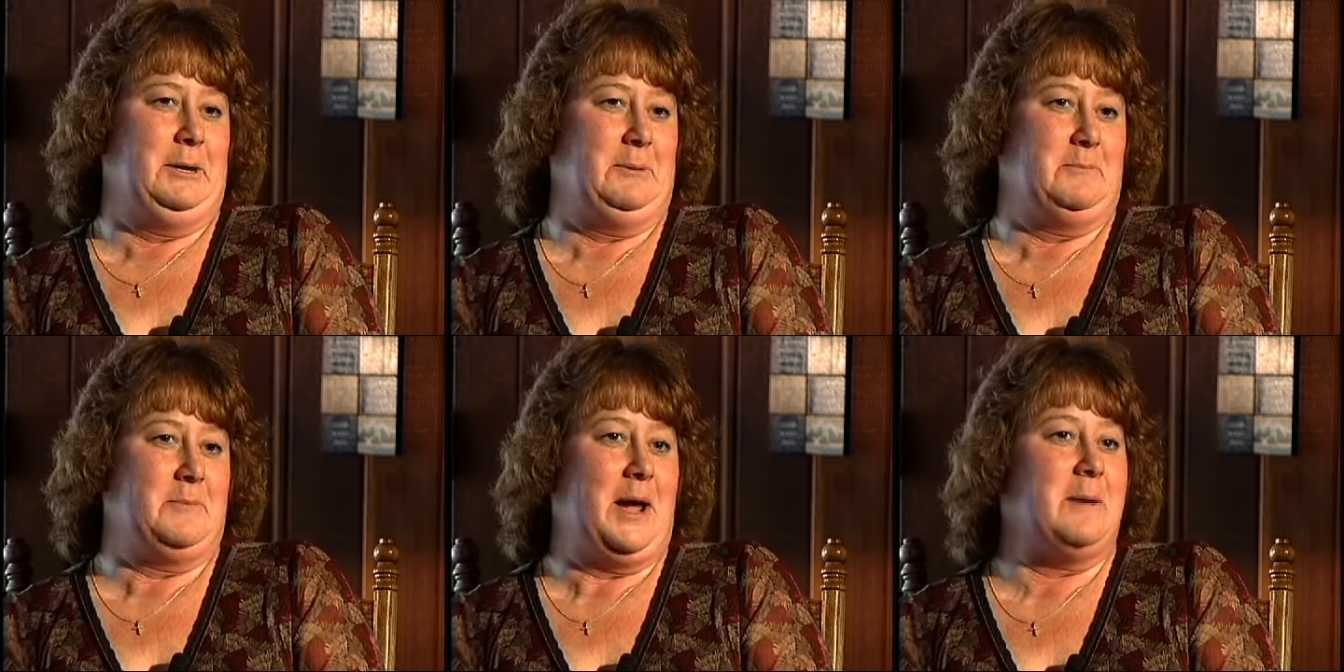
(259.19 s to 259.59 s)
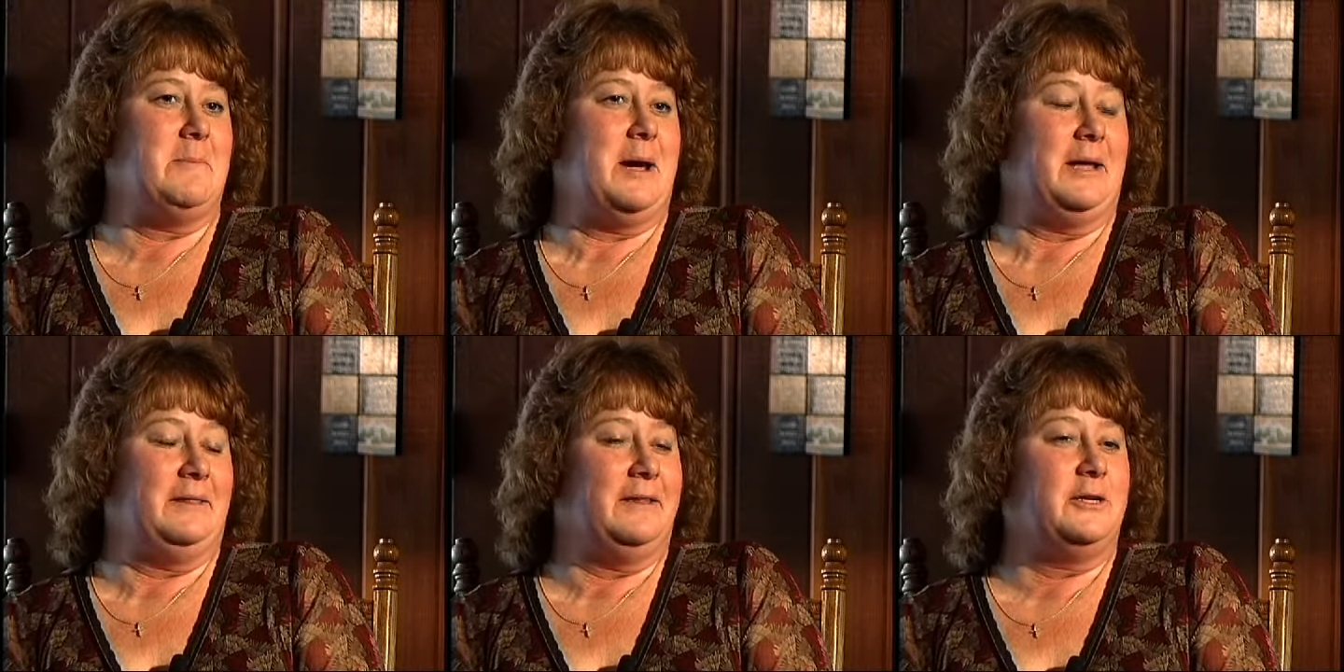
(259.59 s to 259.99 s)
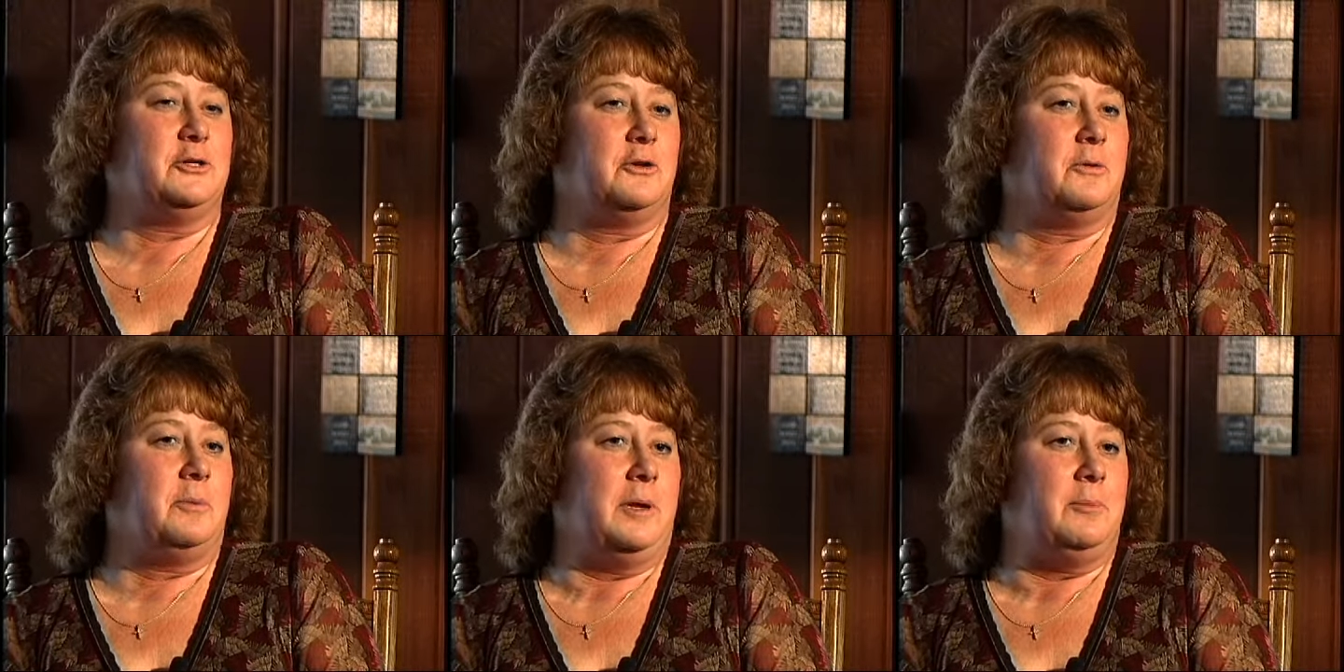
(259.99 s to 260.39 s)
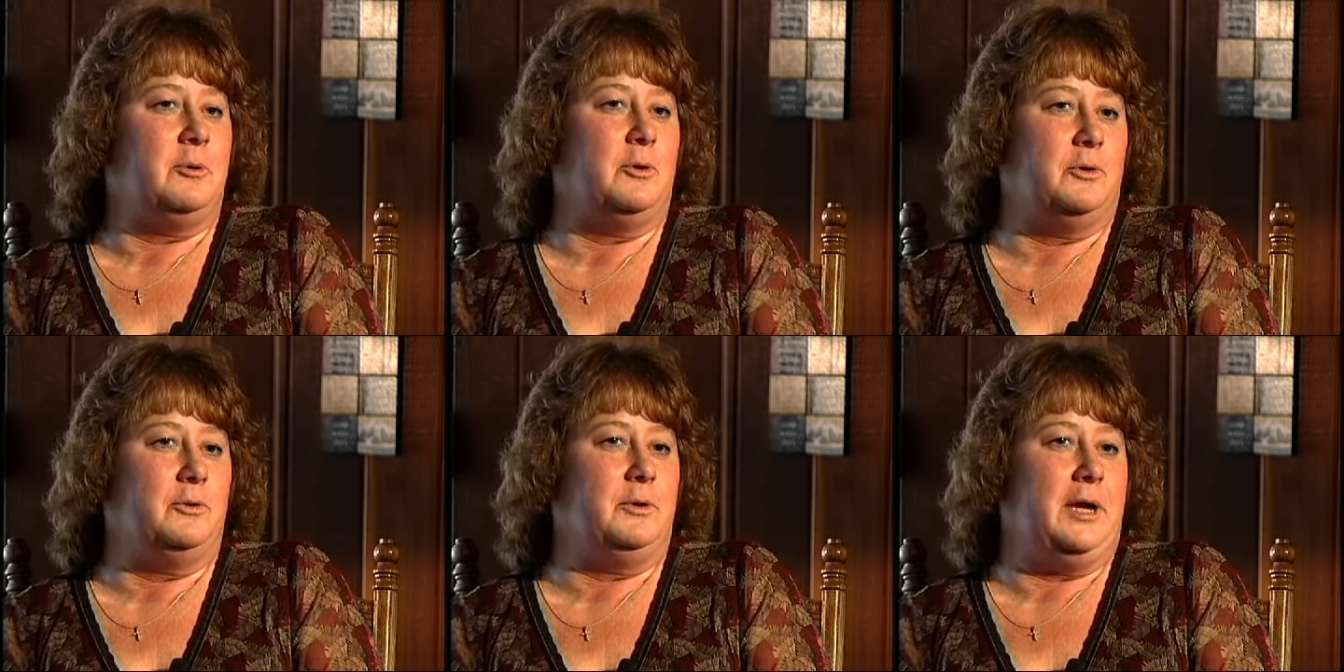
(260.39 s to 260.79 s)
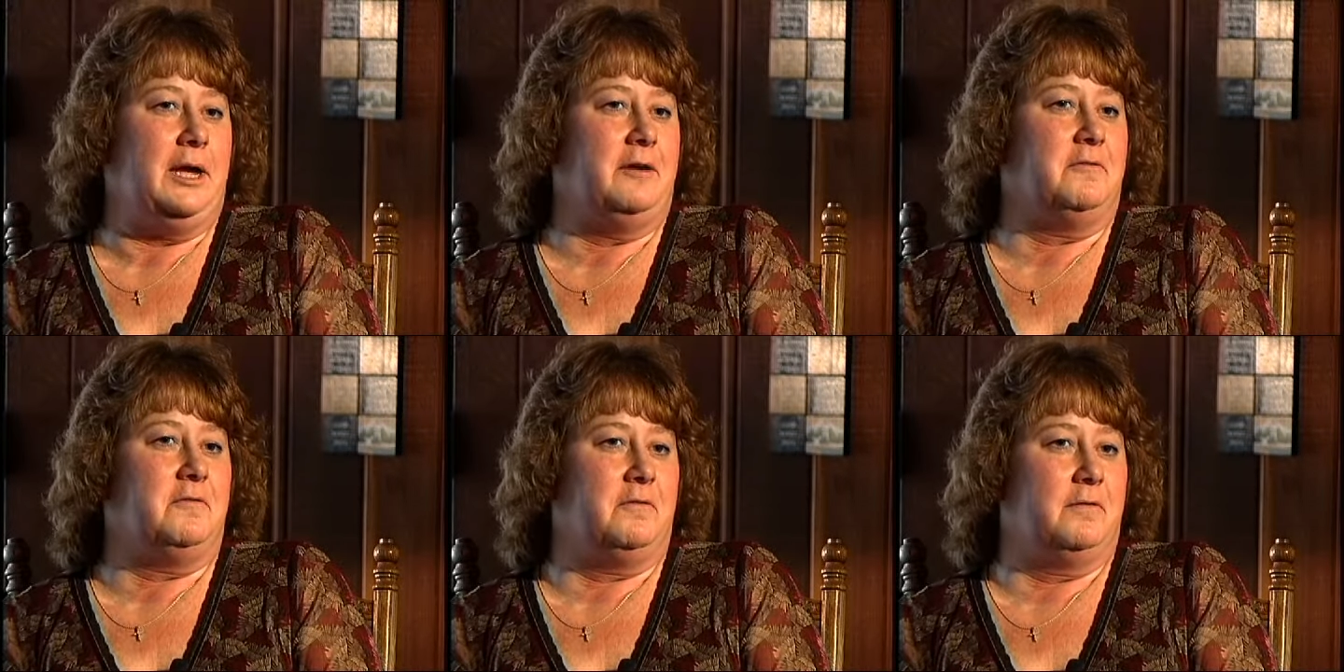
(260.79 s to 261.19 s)
In my mind, these are the people who
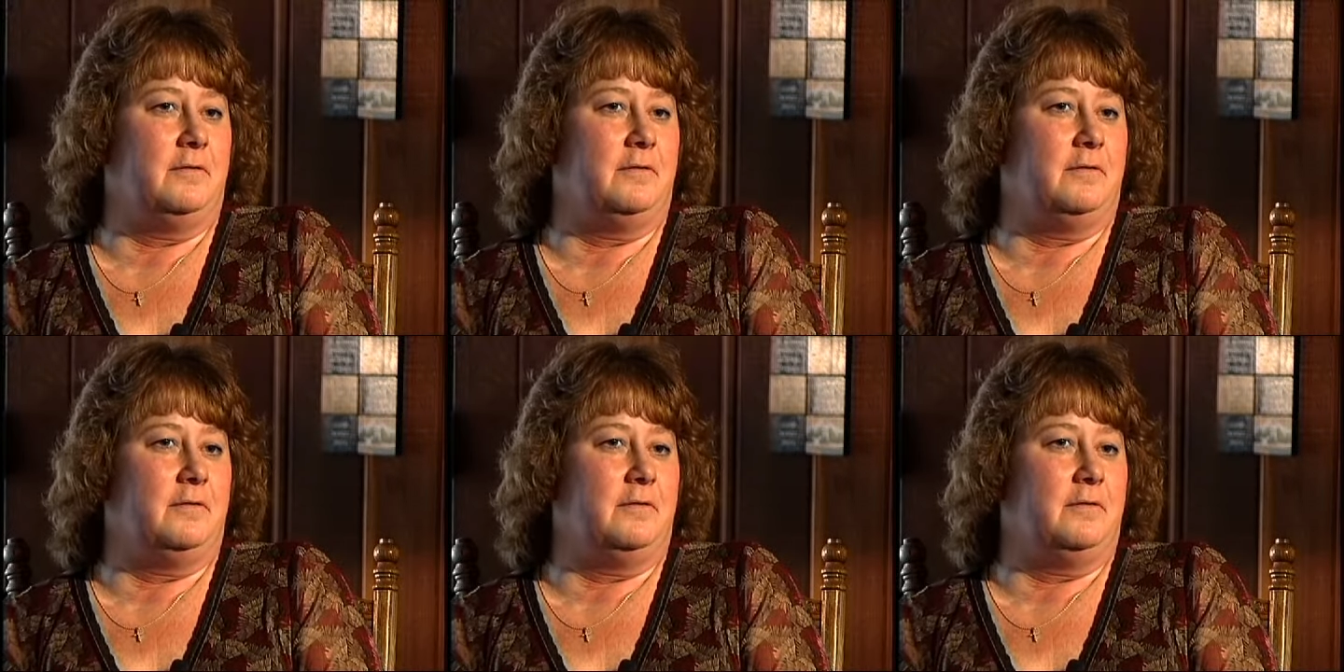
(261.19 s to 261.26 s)
gave